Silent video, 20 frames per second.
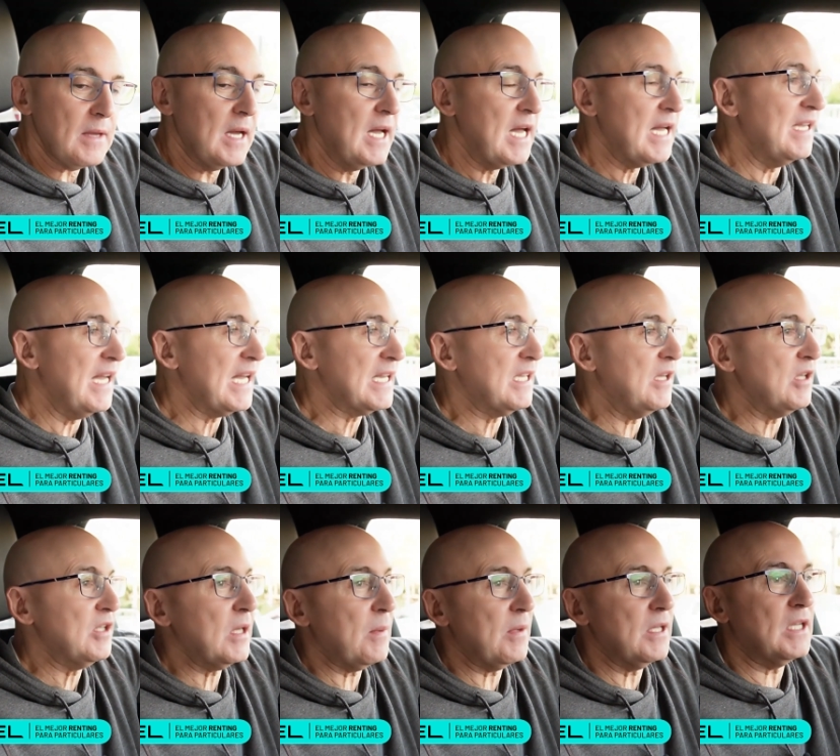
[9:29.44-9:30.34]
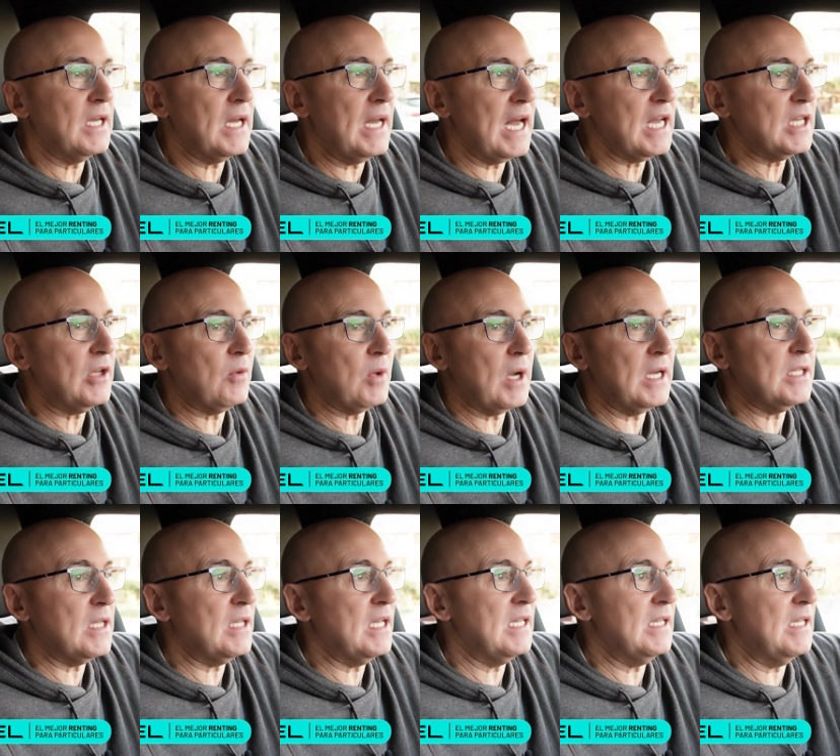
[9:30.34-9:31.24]
Atletico de Madrid has won
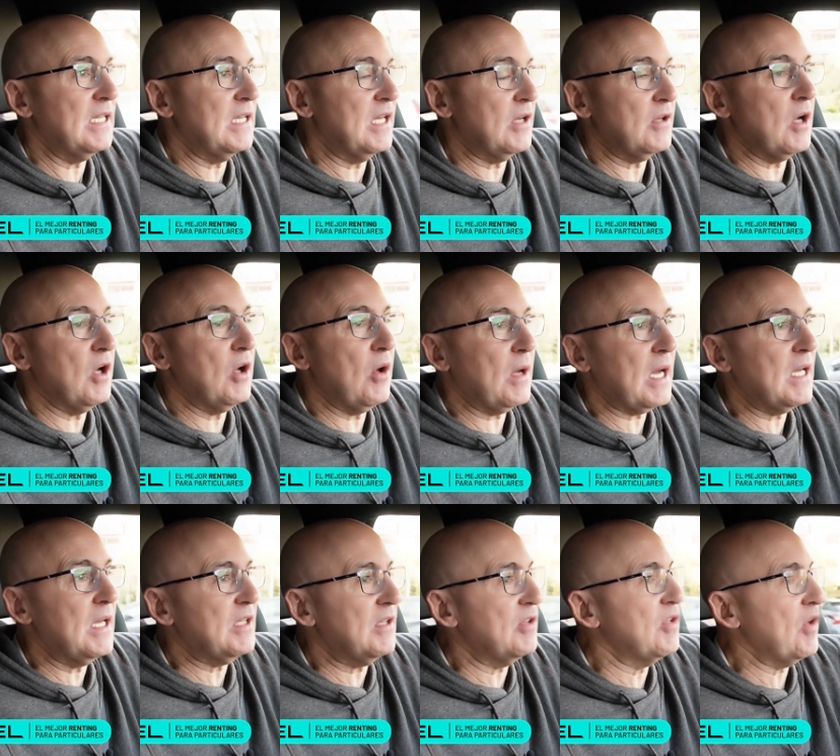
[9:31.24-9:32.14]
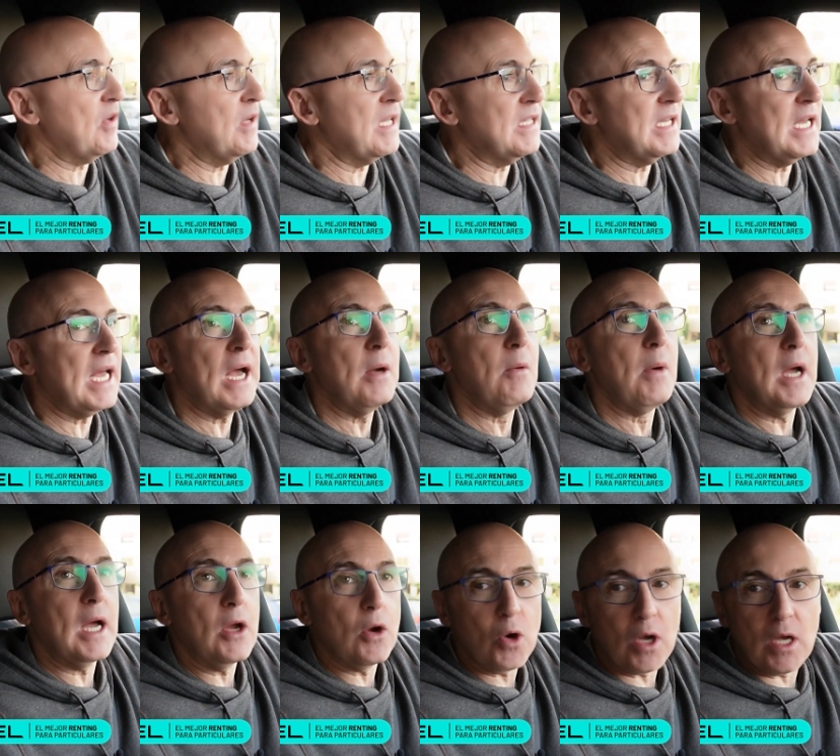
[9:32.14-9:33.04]
6 in a row, and it's true that Real
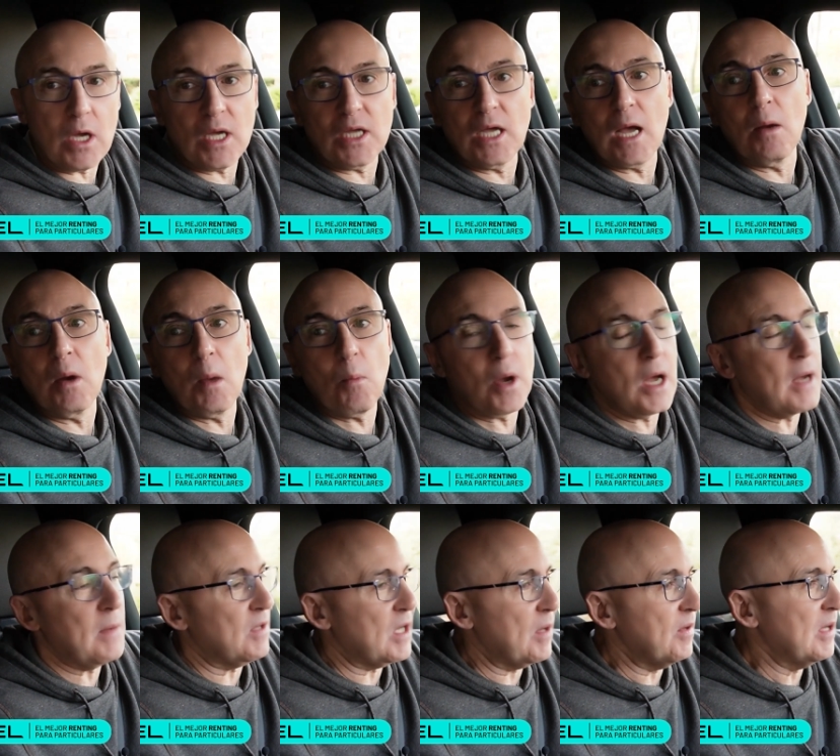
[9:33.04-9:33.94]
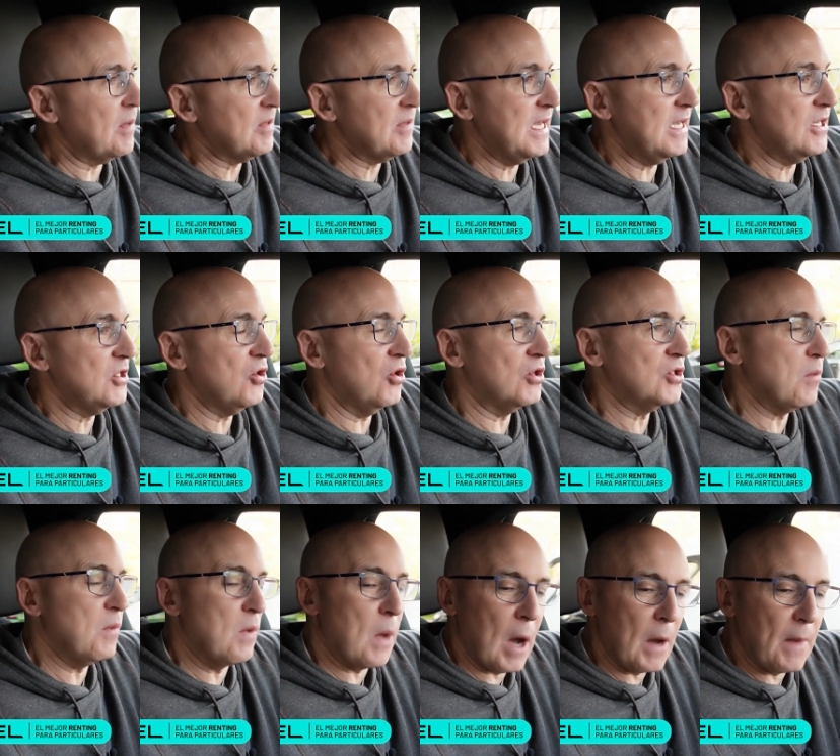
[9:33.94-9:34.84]
Valladolid is having many problems.
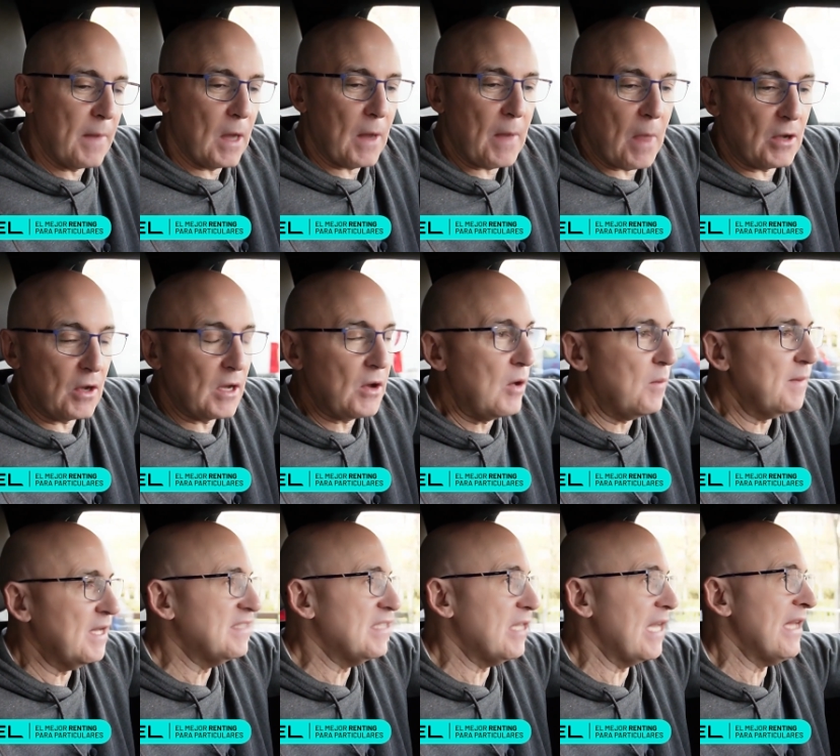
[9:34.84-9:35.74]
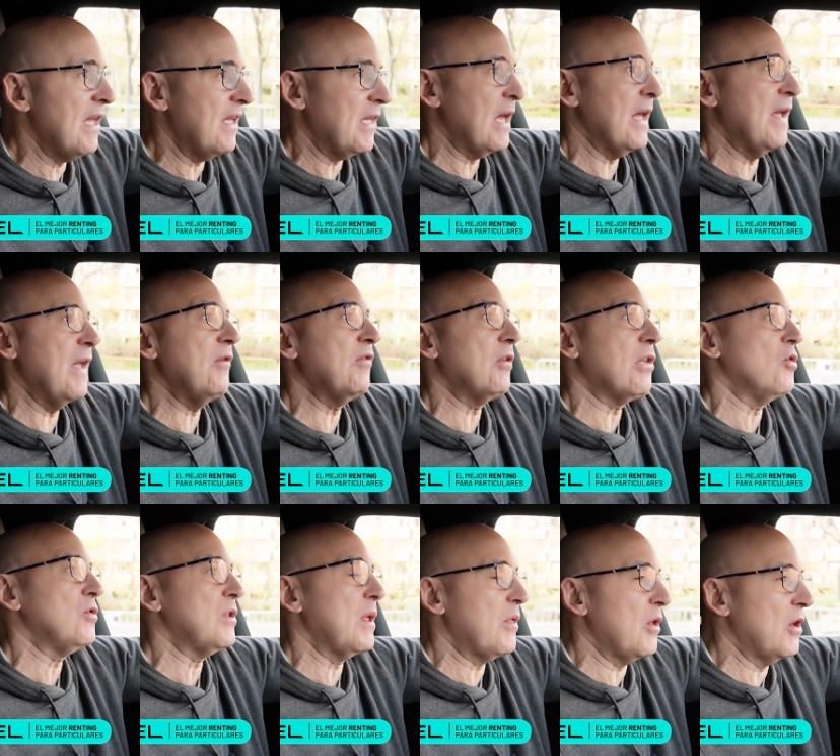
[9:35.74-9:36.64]
I think this is a match that Atletico de
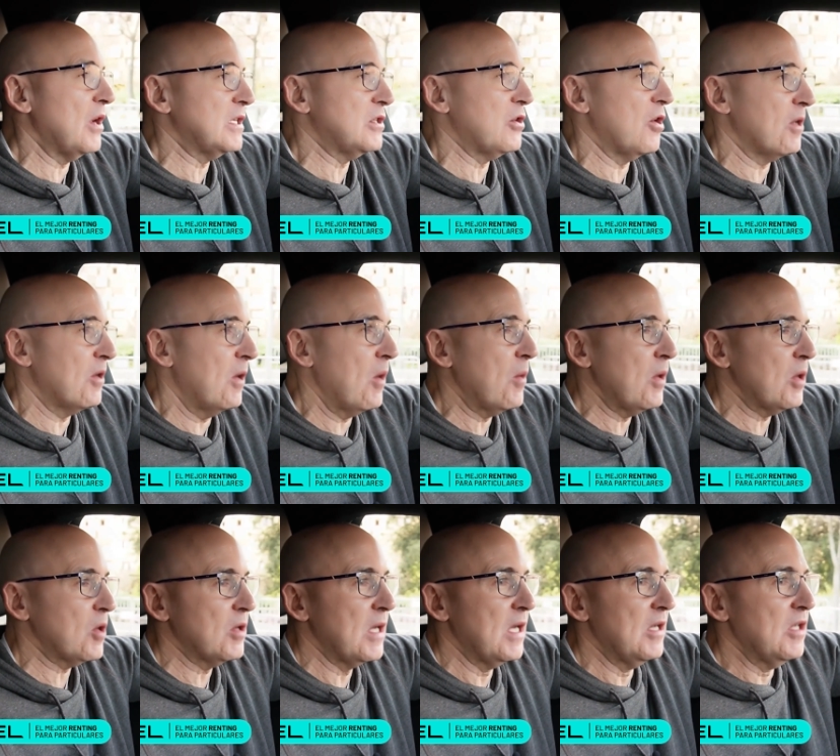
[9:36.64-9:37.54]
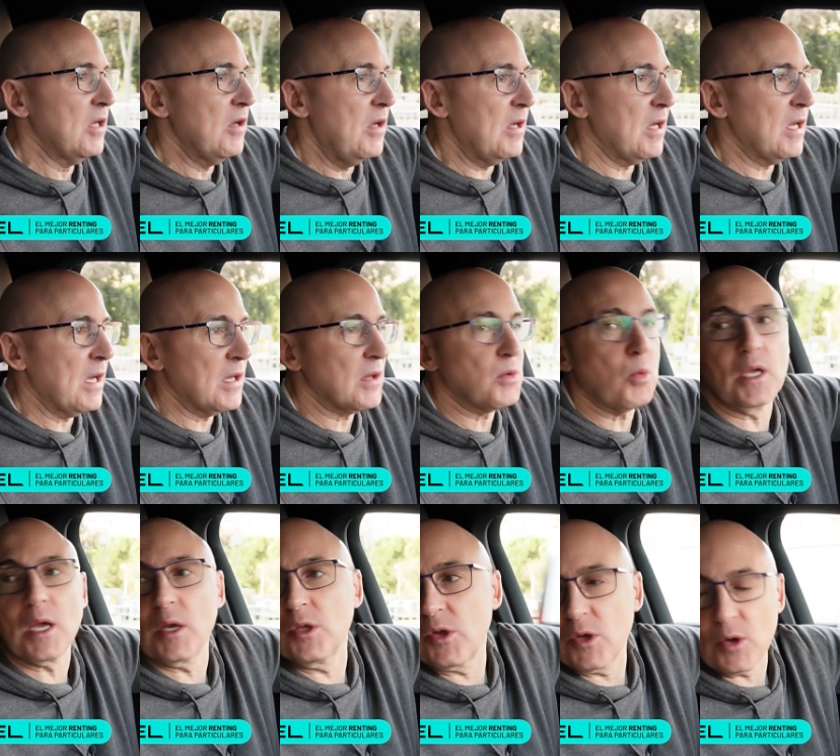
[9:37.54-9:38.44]
Madrid, under normal conditions,
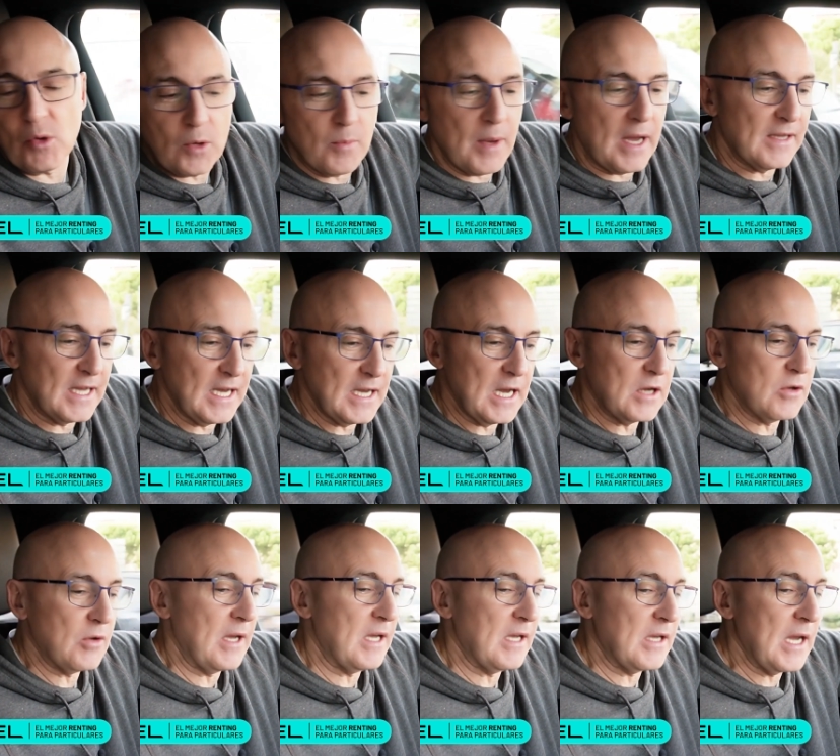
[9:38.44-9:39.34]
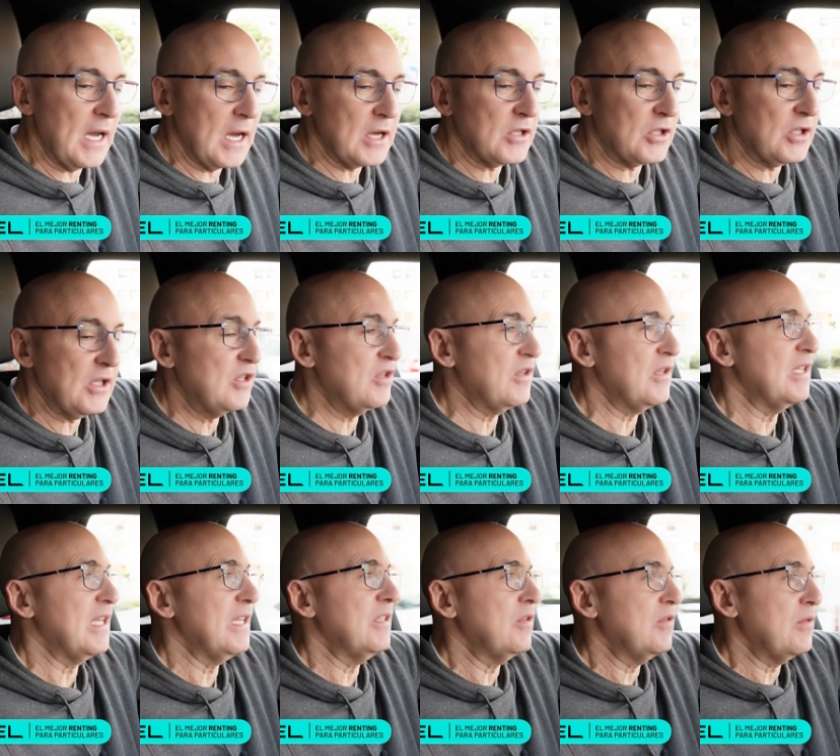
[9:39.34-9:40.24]
friends from the Maldinian world, should
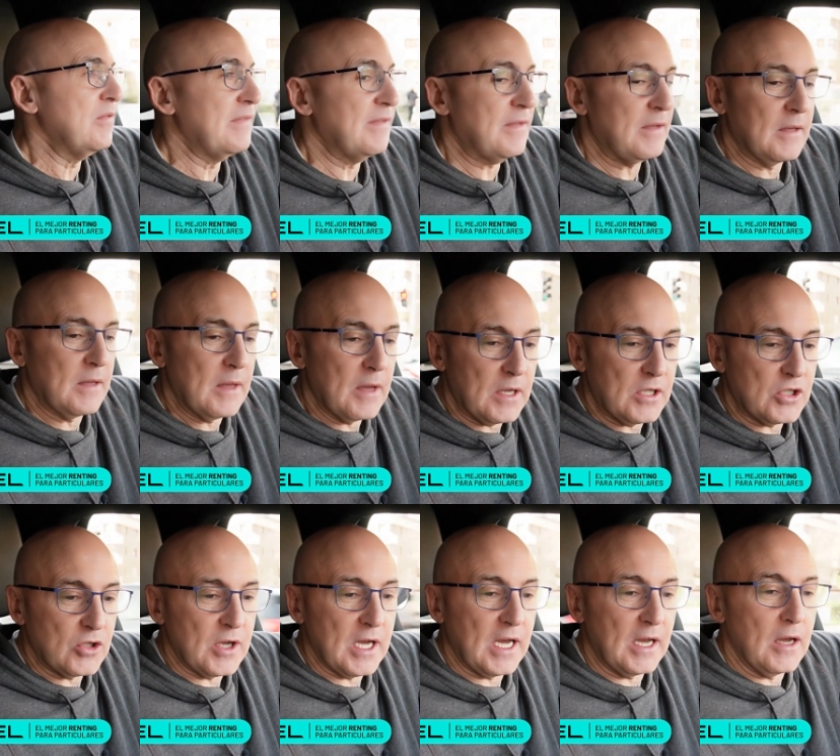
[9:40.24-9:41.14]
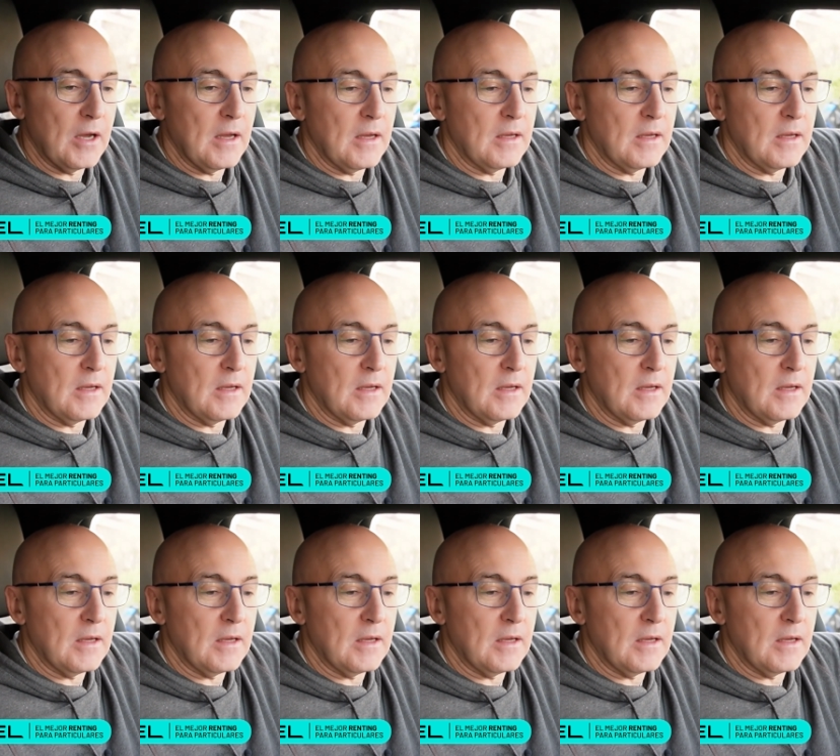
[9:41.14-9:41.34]
continue the streak.